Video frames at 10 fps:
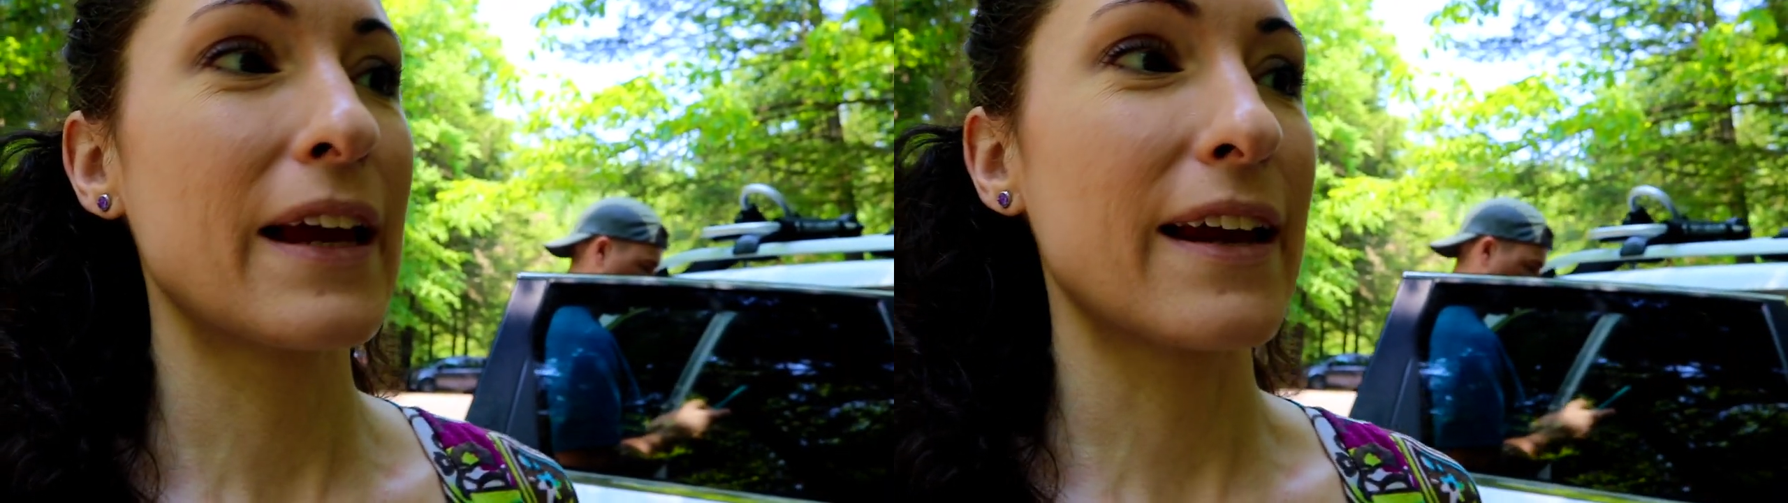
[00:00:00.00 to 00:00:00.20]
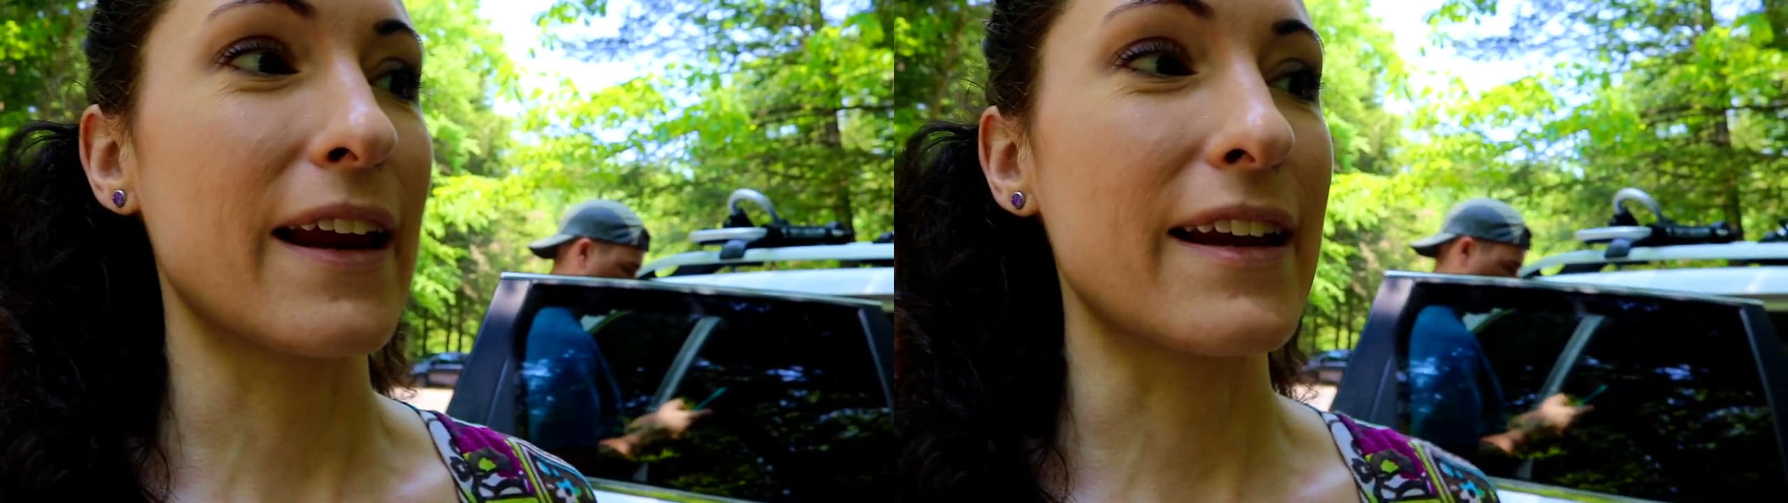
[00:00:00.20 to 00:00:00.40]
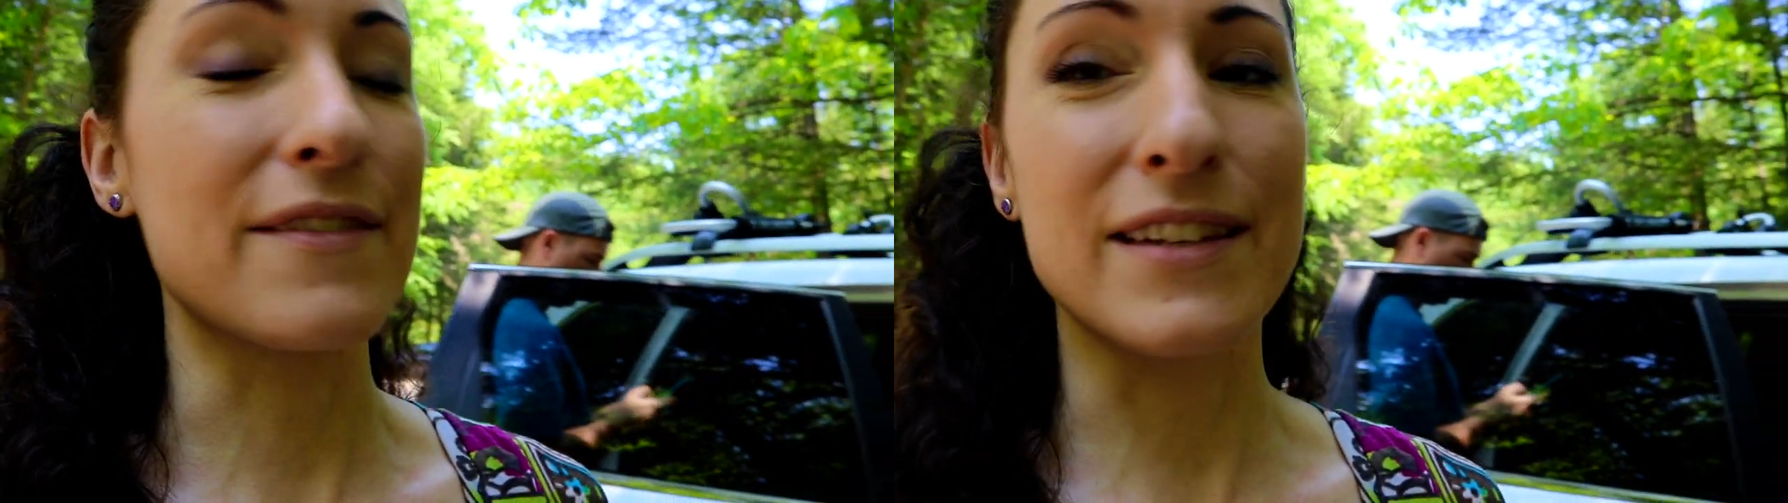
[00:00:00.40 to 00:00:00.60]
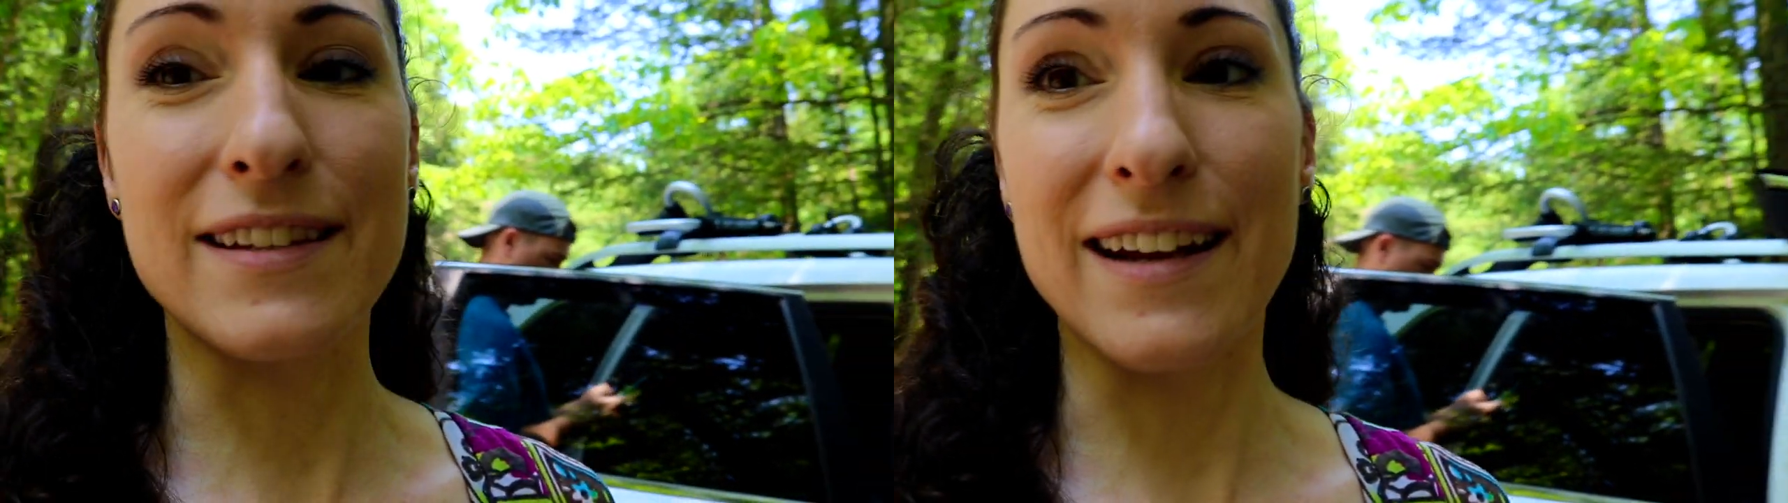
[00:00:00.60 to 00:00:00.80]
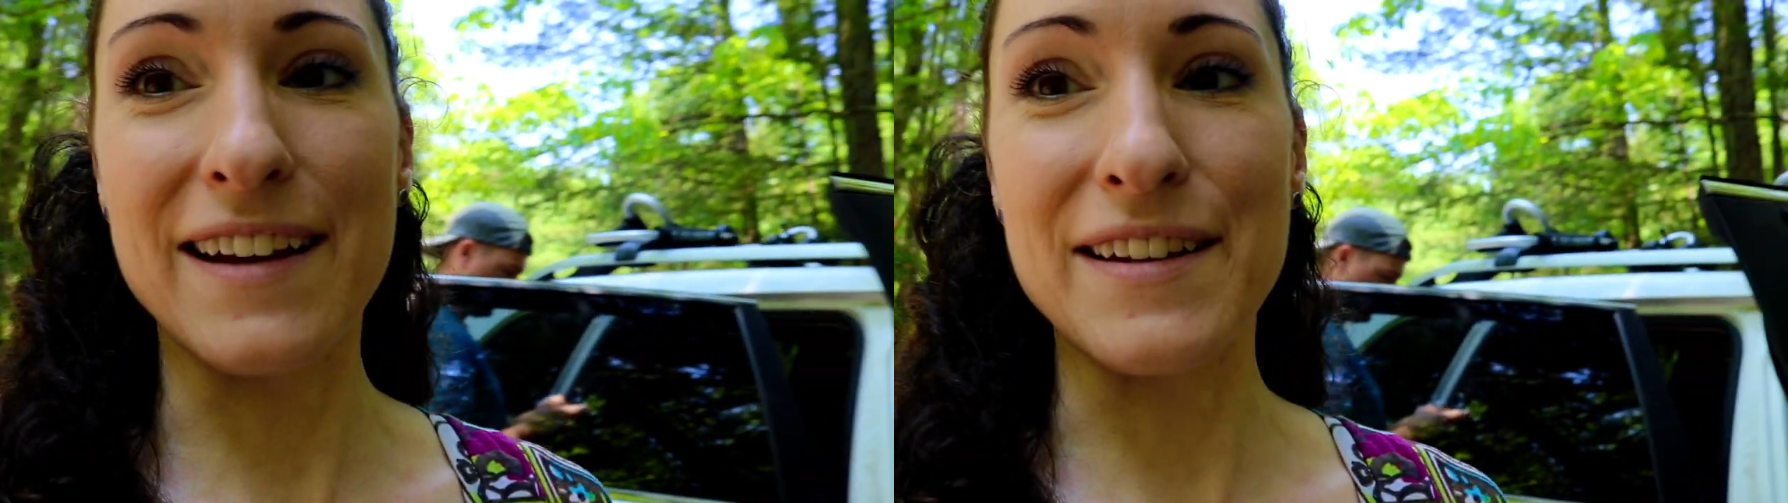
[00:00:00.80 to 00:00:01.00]
kind of gives us
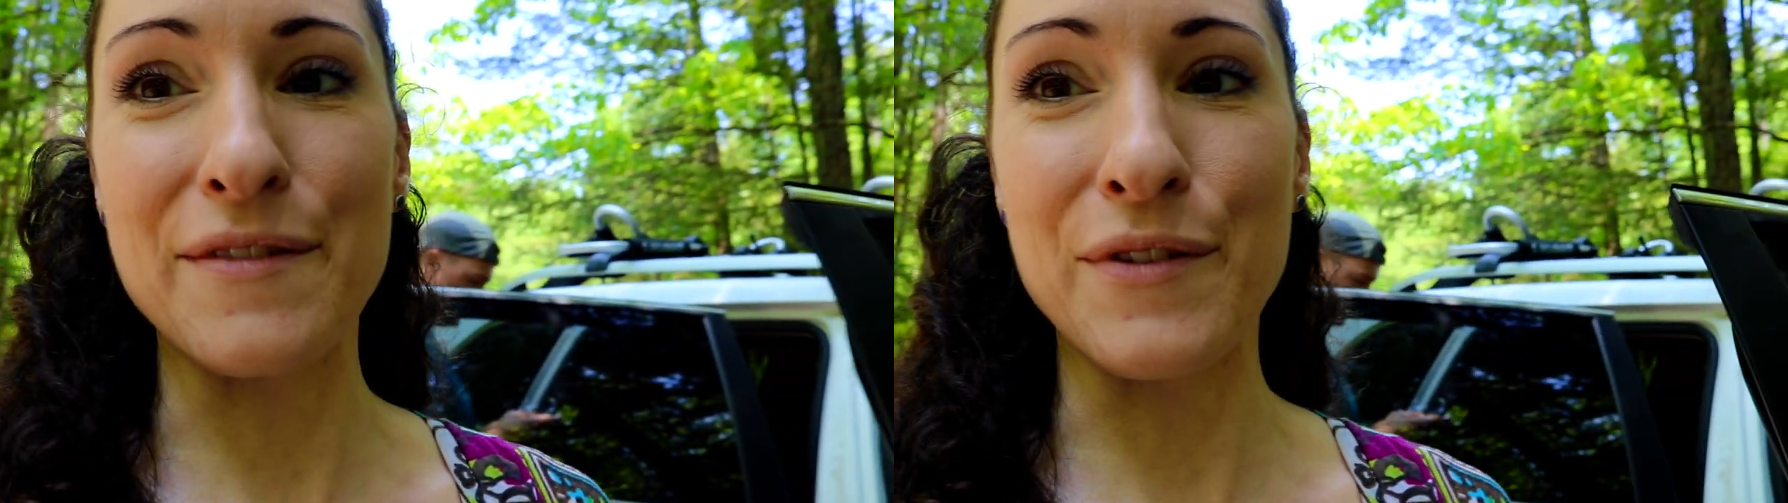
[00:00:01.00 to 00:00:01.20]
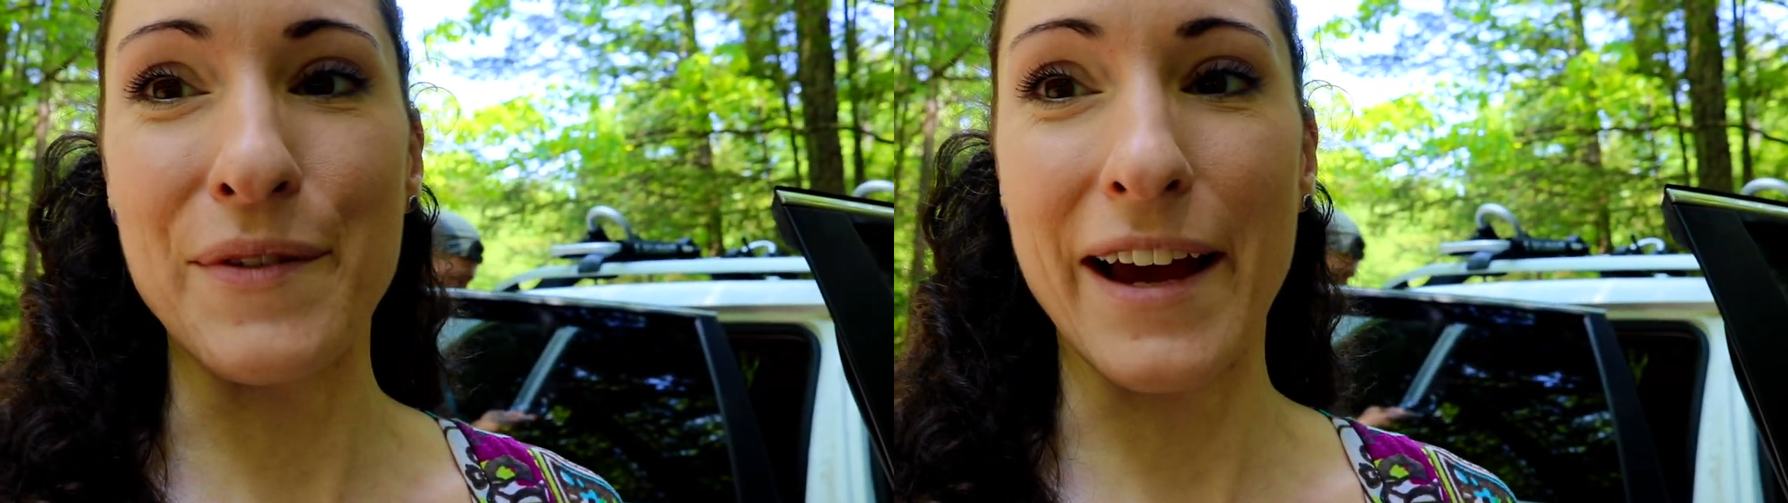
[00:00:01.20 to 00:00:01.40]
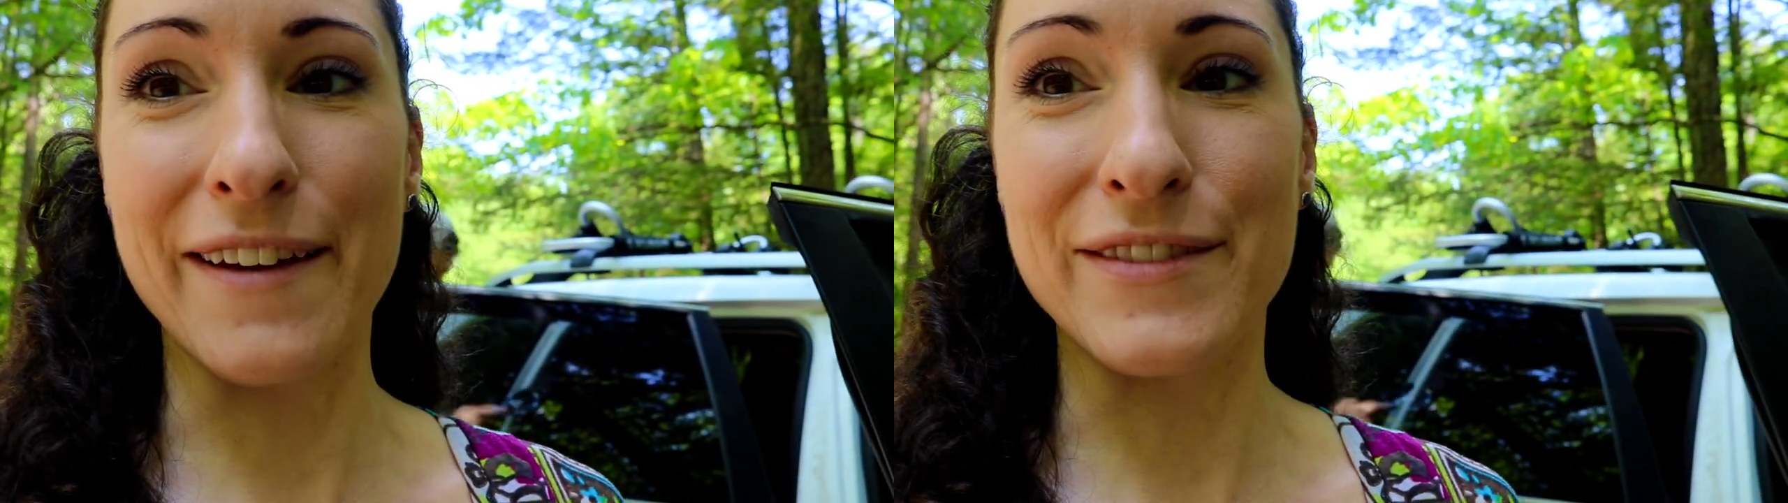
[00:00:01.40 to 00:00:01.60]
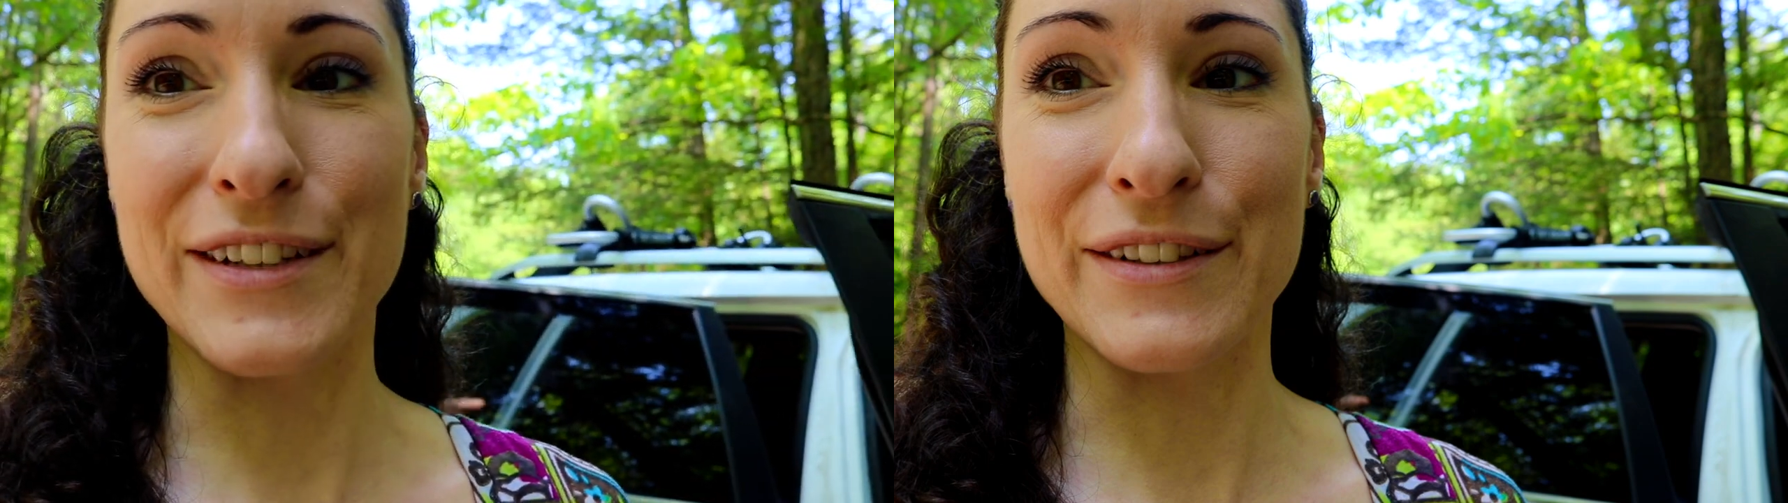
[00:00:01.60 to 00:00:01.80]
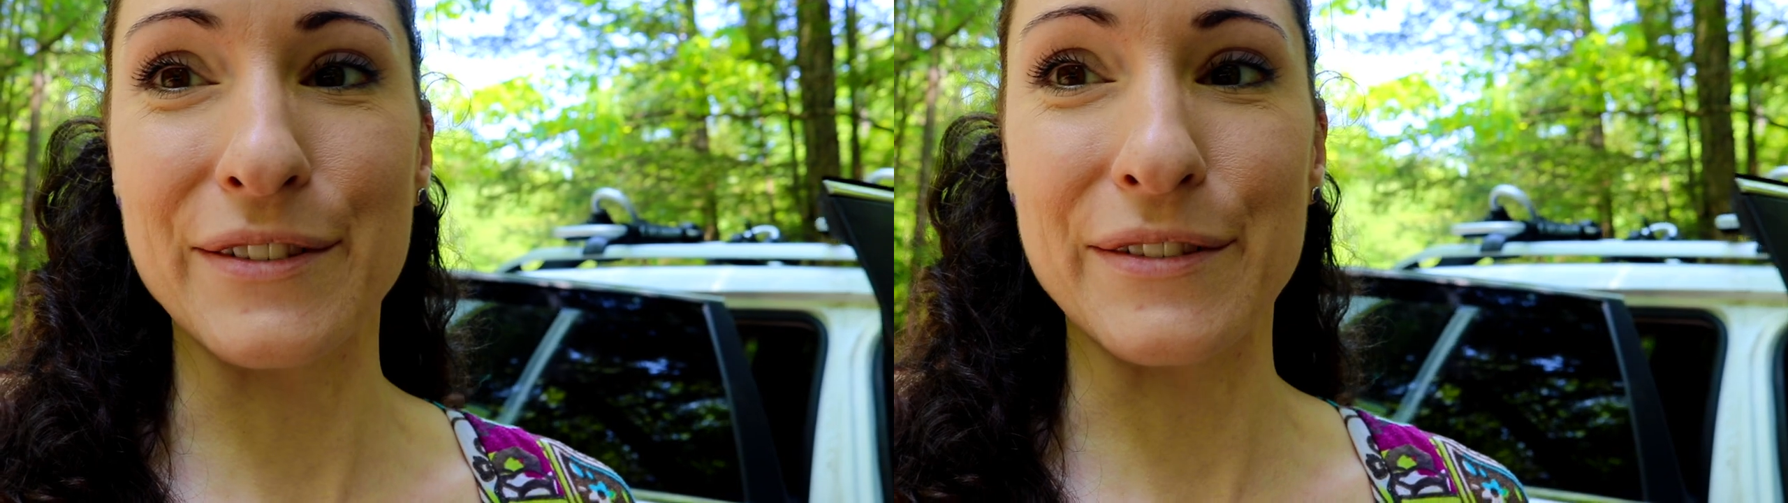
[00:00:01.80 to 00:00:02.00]
an idea of what we have
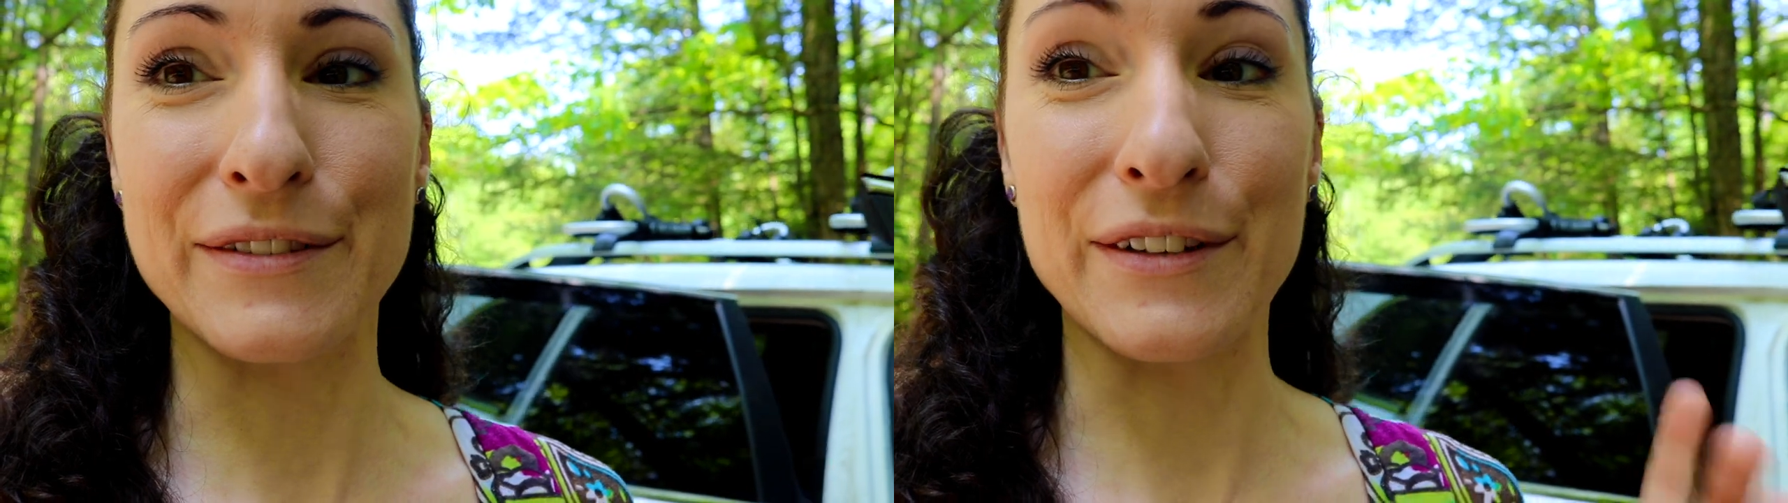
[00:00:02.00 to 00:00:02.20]
to